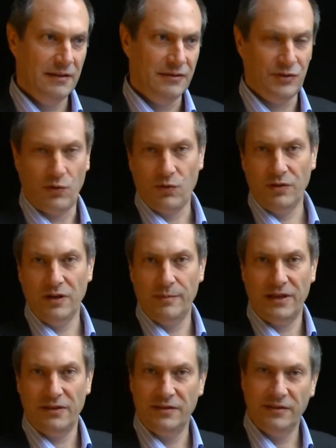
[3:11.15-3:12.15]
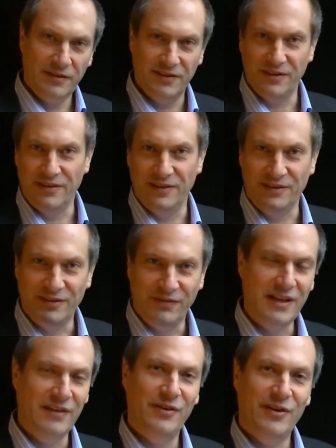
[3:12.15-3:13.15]
is talking about the
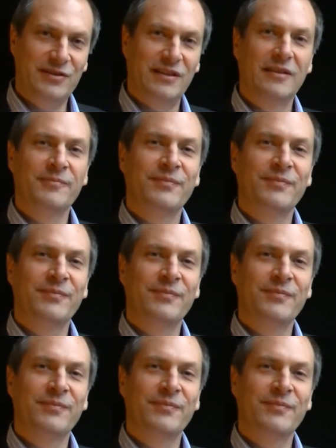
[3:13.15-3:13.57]
fear first,